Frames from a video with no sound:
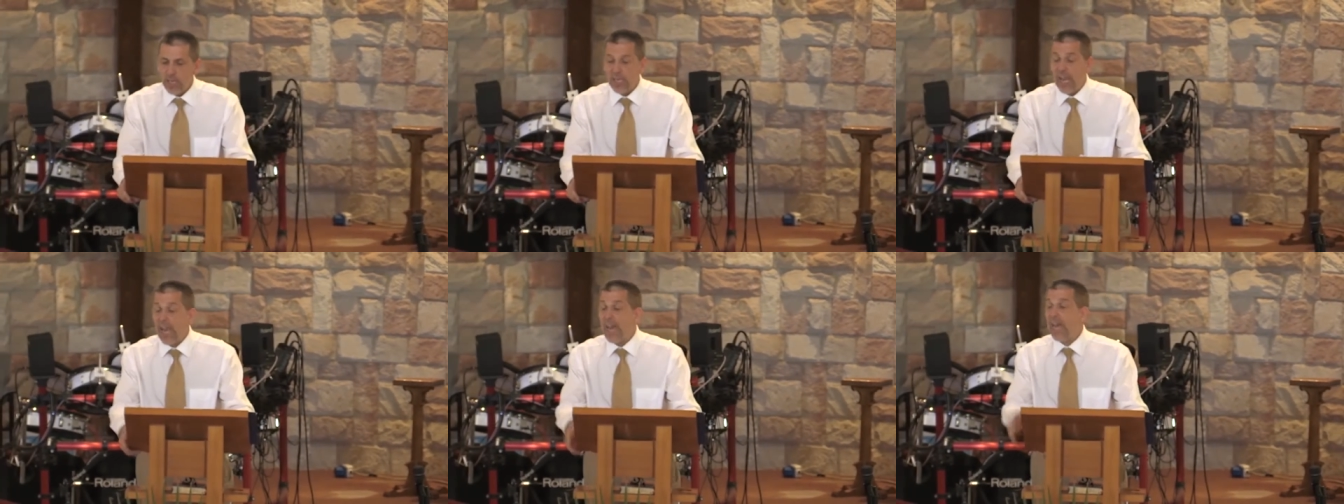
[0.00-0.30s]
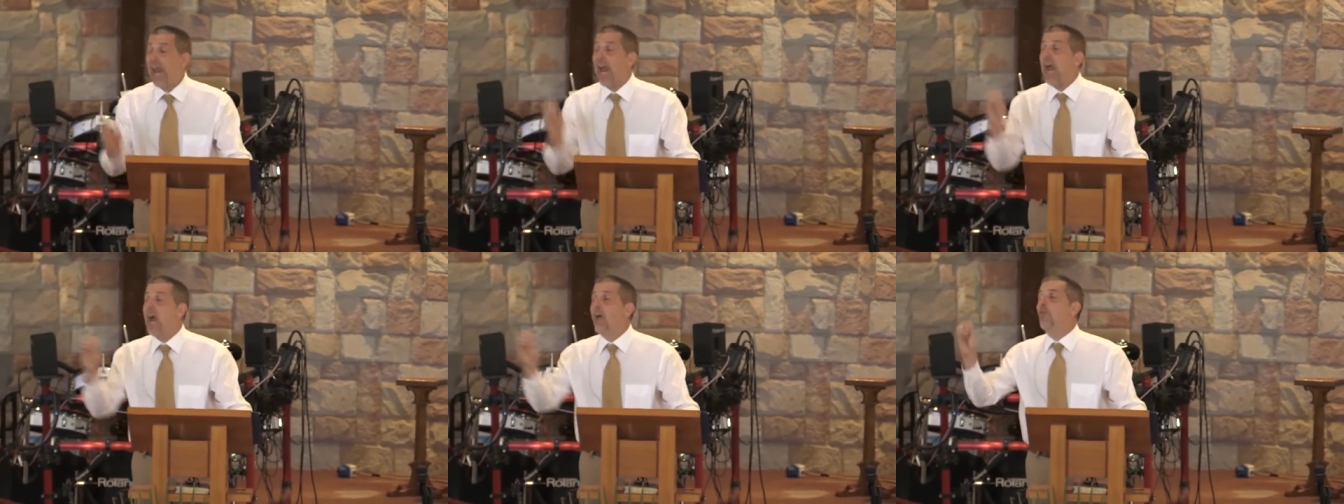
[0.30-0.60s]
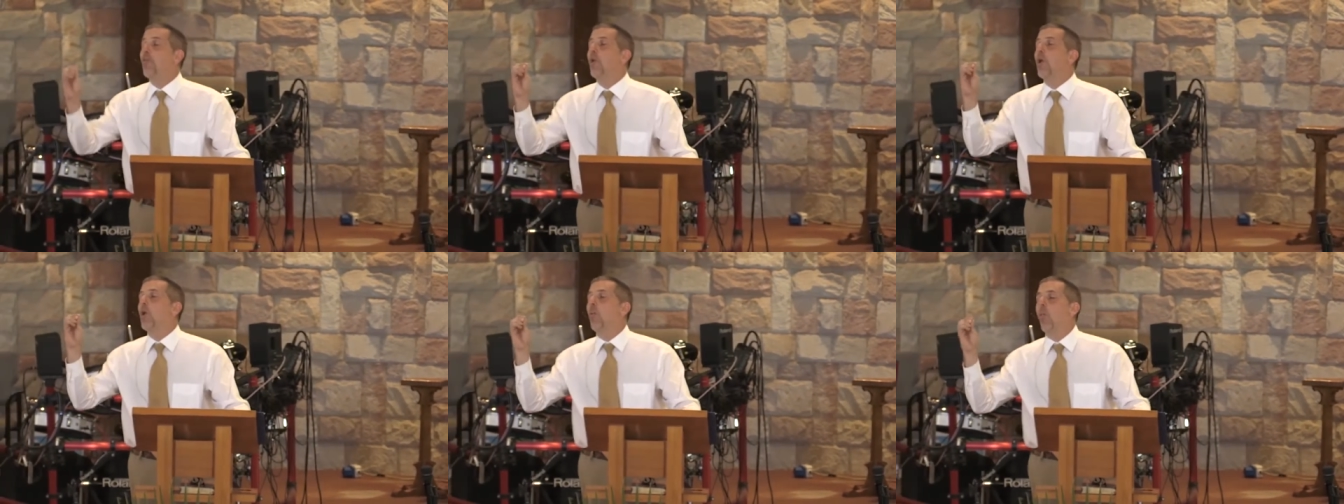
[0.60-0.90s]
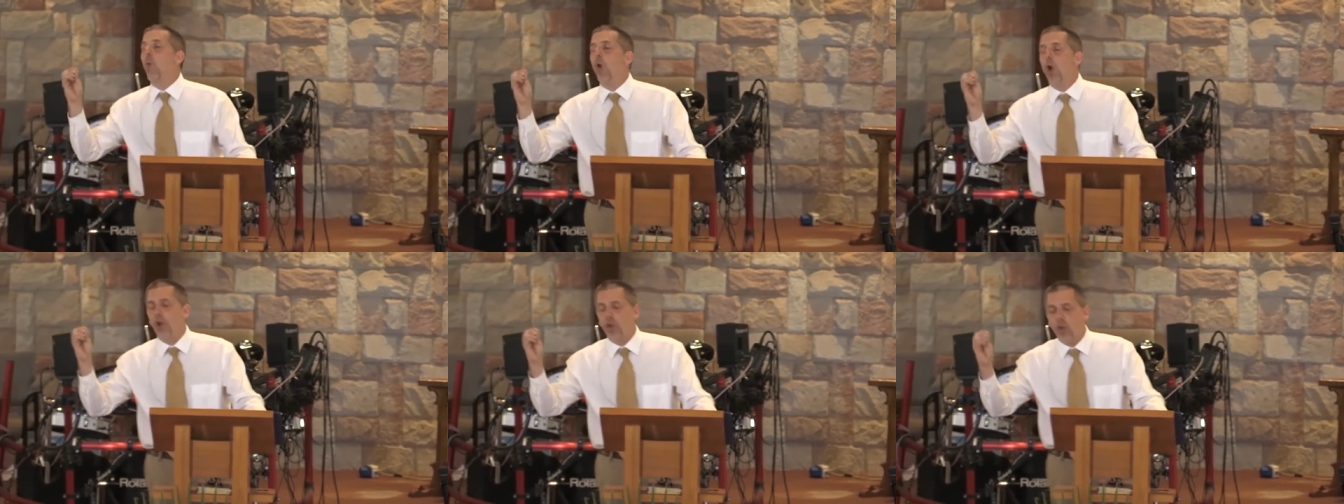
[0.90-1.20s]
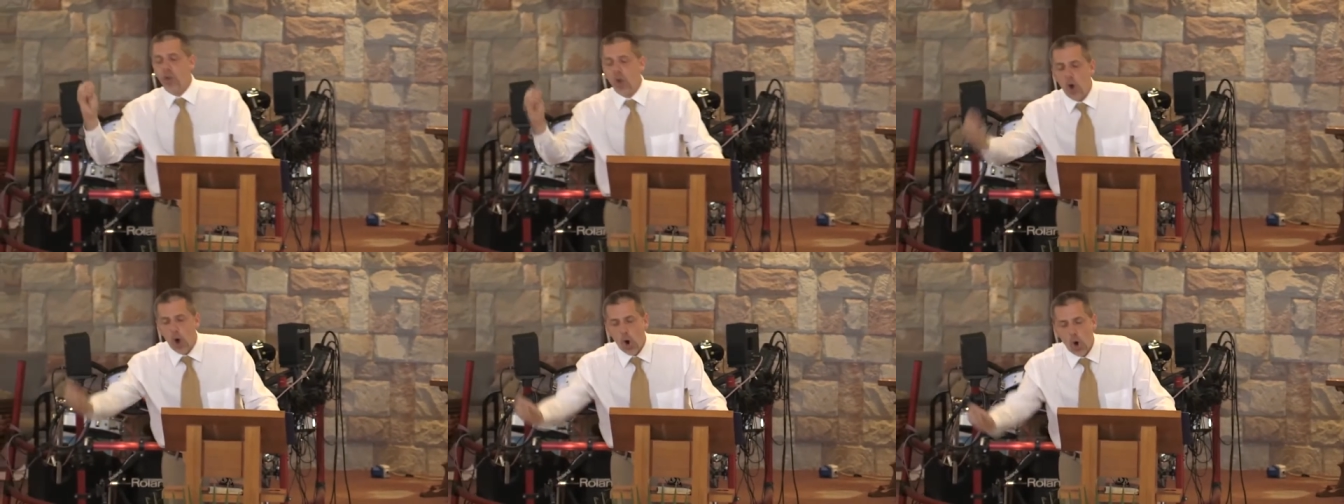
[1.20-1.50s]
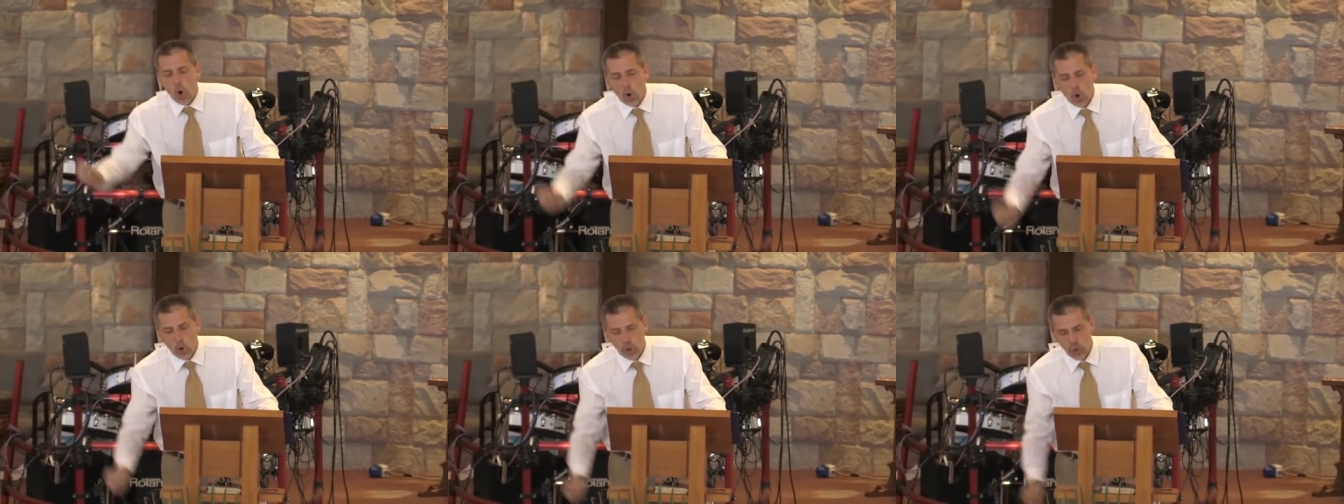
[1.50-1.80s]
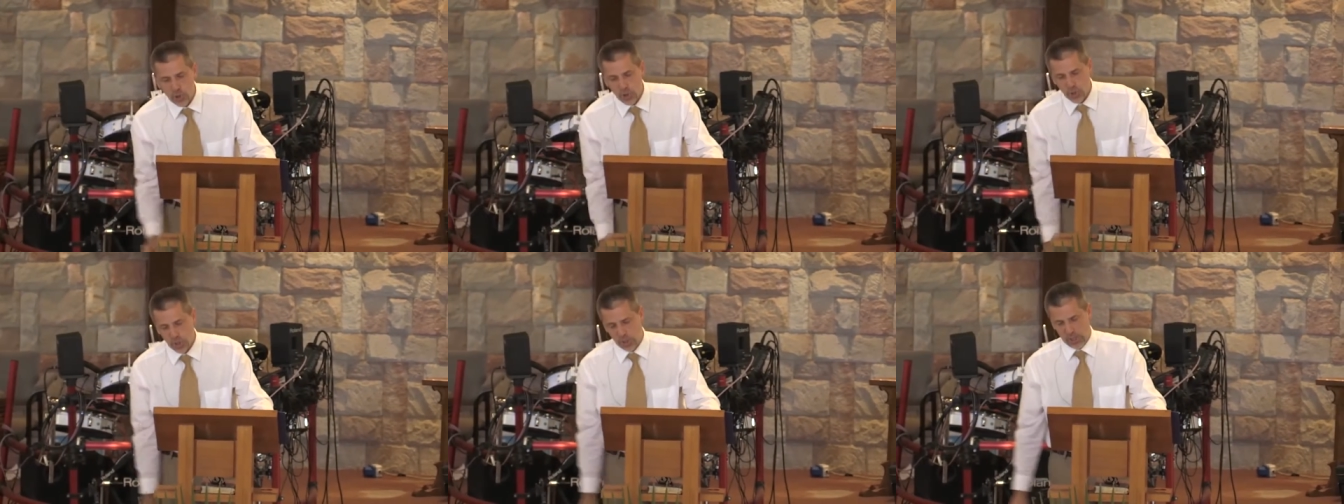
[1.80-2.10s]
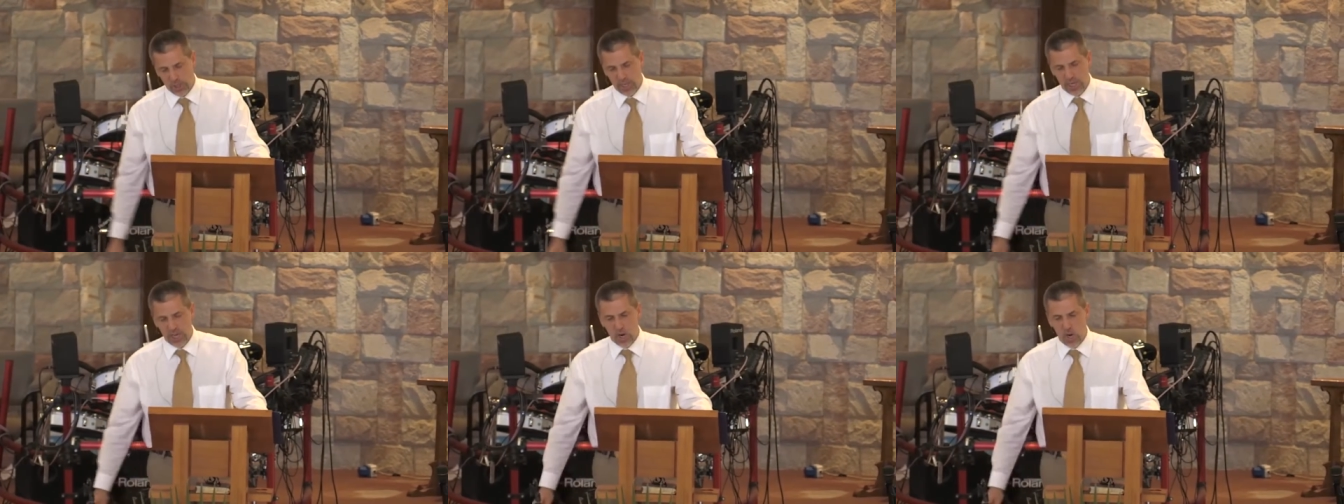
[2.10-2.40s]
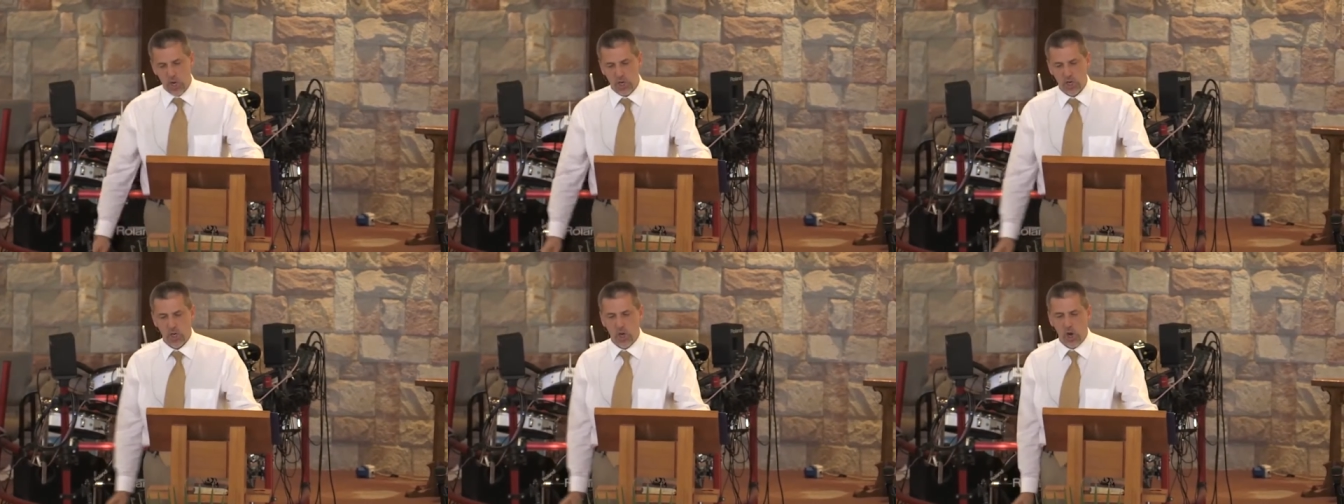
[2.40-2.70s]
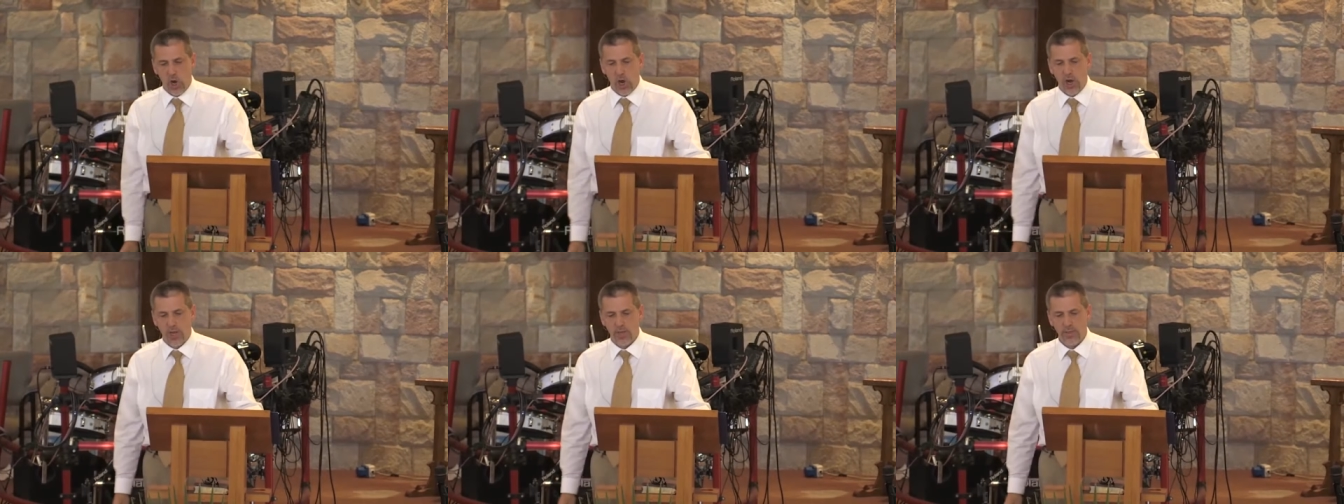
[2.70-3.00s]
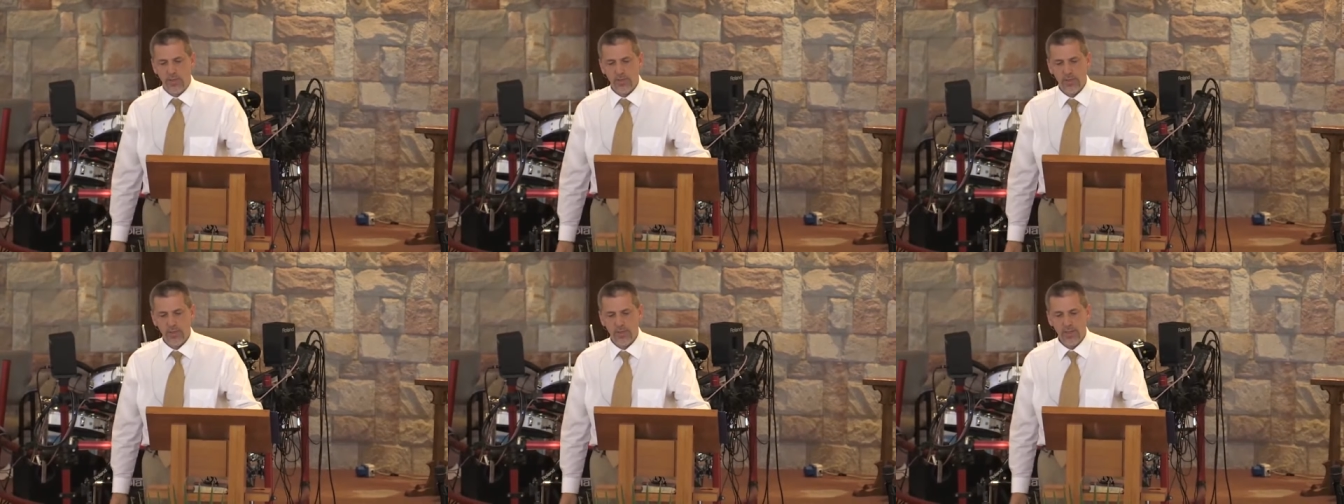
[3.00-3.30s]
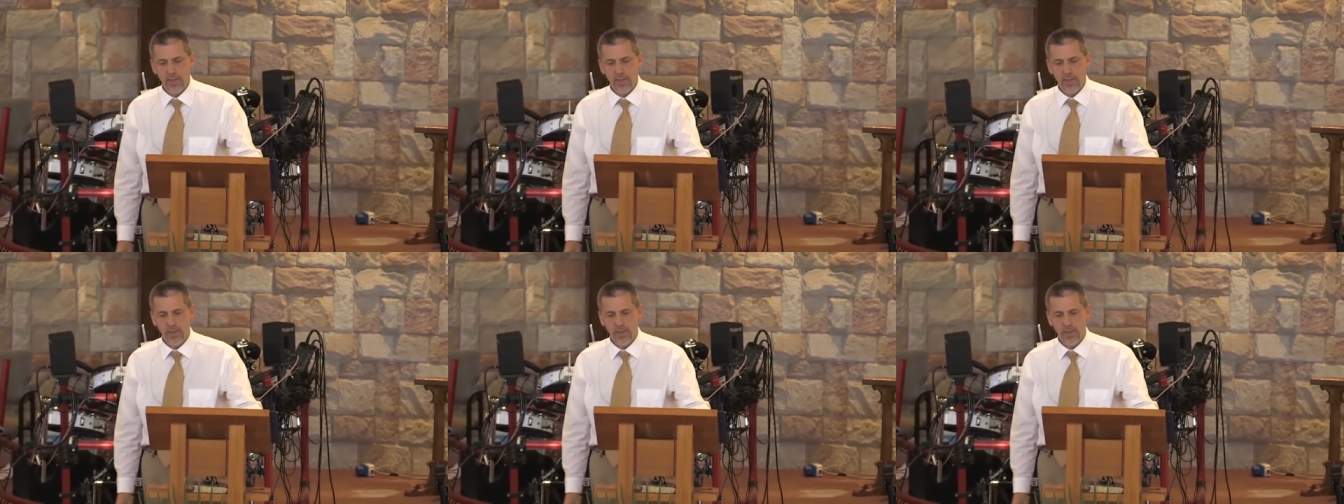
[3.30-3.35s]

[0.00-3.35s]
Let everyone call urgently on God.